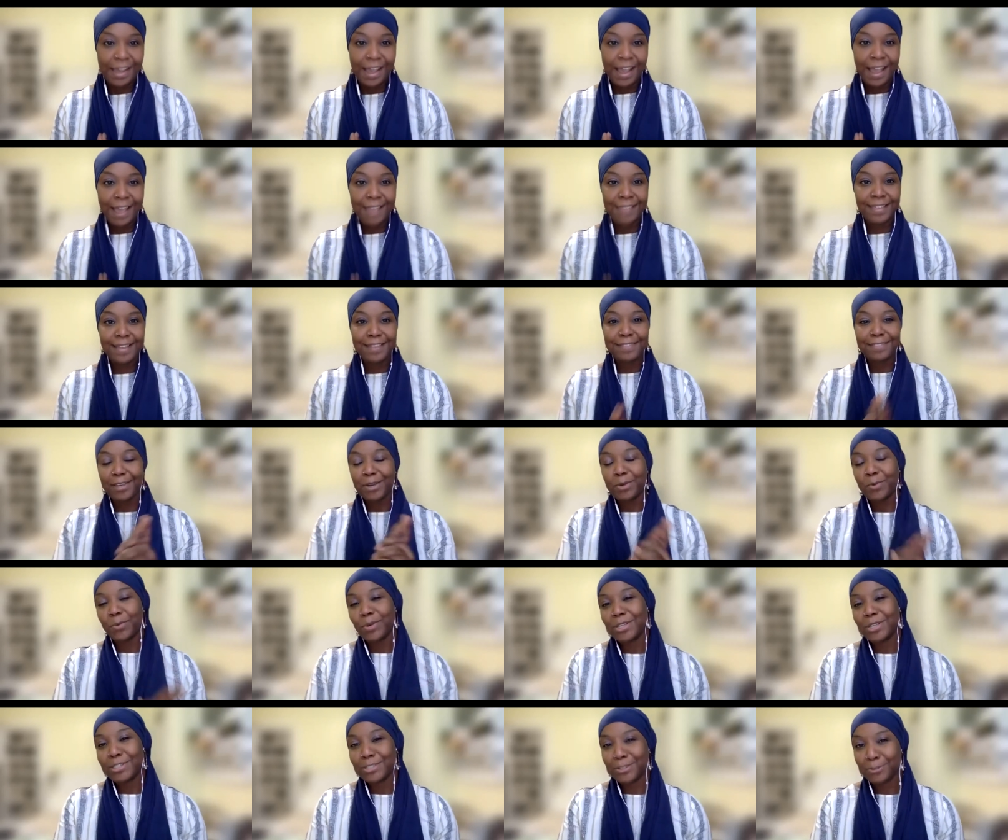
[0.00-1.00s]
and then there
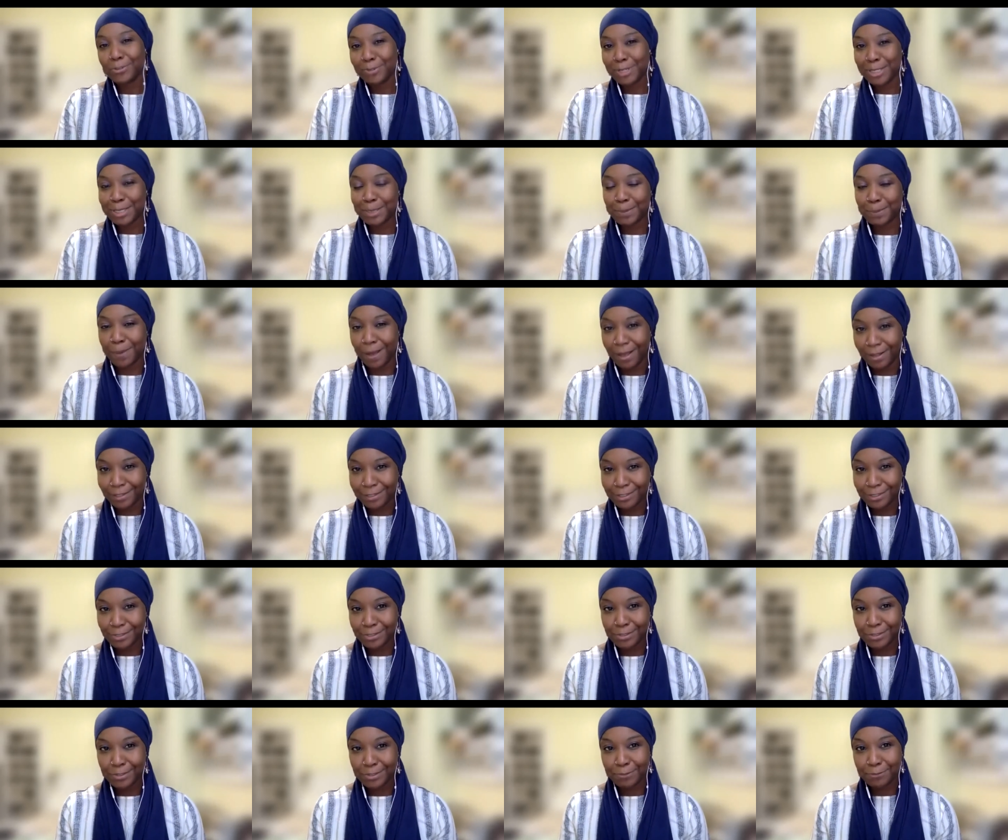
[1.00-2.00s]
was a
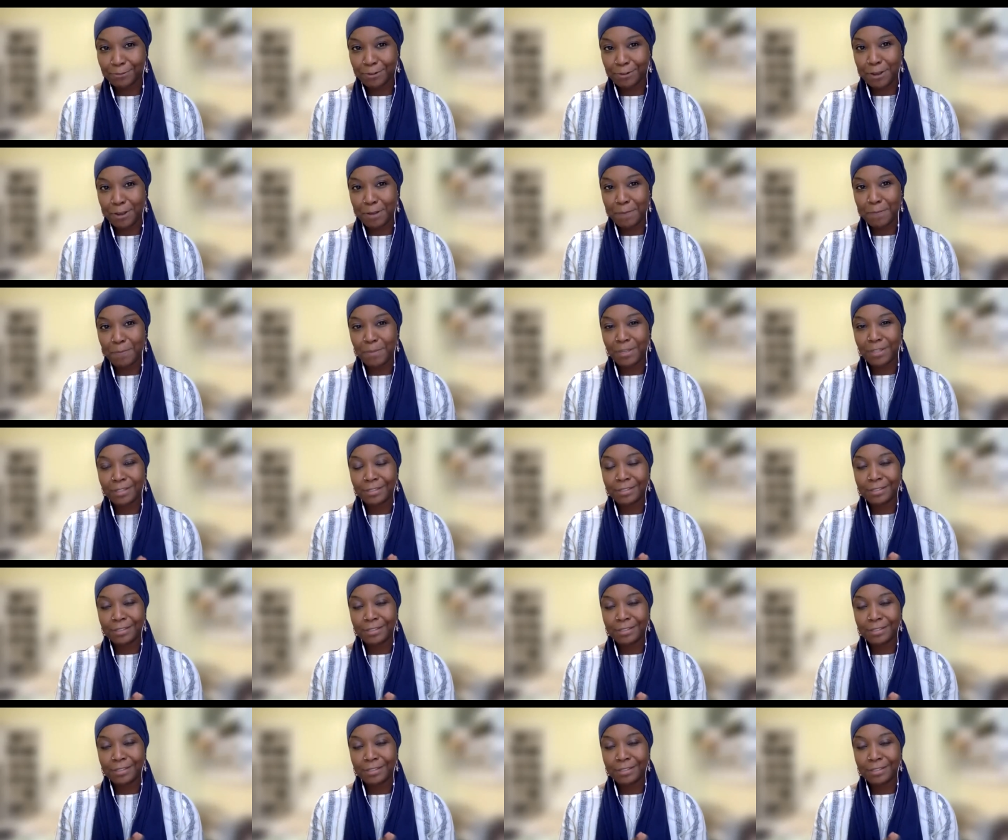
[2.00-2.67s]
response from